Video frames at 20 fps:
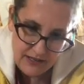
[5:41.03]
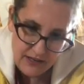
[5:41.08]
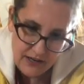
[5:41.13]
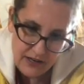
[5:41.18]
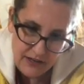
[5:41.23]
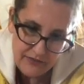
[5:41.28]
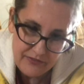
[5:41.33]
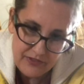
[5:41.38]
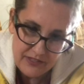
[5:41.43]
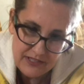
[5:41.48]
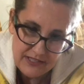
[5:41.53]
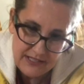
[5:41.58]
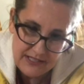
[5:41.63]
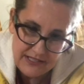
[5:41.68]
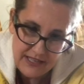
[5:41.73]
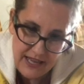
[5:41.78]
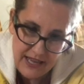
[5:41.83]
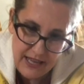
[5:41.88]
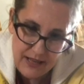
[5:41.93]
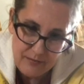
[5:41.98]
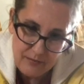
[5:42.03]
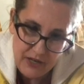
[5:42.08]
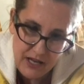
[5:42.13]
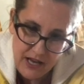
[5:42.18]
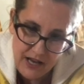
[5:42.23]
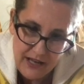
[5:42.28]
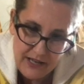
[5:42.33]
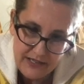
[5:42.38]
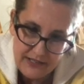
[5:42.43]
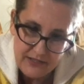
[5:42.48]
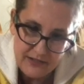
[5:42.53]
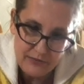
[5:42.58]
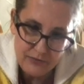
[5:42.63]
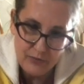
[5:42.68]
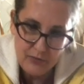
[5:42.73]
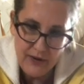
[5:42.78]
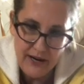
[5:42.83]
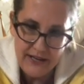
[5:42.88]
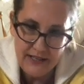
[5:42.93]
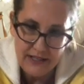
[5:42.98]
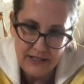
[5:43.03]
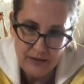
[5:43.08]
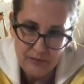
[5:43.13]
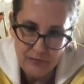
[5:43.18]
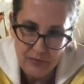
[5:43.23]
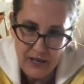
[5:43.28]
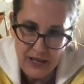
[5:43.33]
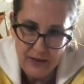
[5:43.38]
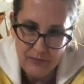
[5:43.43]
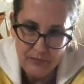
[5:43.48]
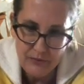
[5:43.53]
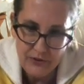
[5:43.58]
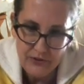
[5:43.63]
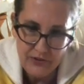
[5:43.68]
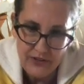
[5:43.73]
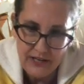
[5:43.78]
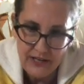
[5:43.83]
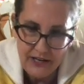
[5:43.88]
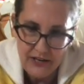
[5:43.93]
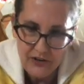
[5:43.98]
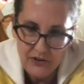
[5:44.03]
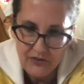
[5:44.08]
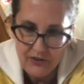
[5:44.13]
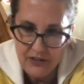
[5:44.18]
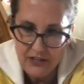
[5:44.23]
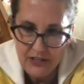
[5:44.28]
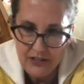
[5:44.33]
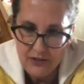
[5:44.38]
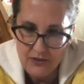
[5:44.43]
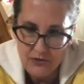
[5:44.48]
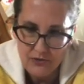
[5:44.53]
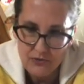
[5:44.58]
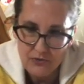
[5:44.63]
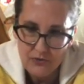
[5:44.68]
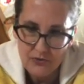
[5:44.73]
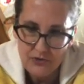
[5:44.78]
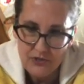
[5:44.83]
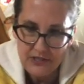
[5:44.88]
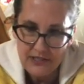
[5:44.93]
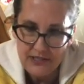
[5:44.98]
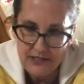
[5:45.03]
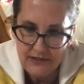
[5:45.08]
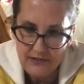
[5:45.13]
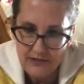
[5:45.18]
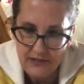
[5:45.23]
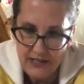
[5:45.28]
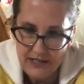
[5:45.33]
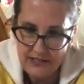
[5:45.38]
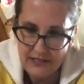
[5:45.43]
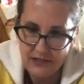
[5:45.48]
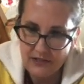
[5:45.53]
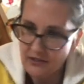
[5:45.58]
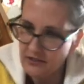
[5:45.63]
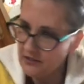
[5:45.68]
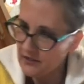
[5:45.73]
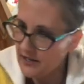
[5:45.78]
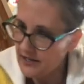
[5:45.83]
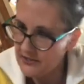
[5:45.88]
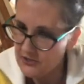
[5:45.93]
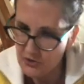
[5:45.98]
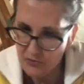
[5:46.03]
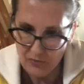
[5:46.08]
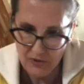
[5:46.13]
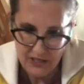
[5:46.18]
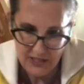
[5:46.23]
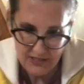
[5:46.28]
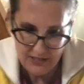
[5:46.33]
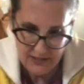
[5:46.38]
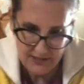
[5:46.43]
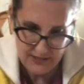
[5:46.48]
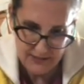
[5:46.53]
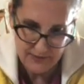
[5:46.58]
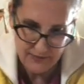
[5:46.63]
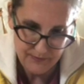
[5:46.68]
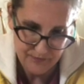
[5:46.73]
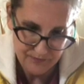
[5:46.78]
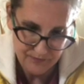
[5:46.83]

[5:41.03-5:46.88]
of the same kind of writing paper that I already used as a collage piece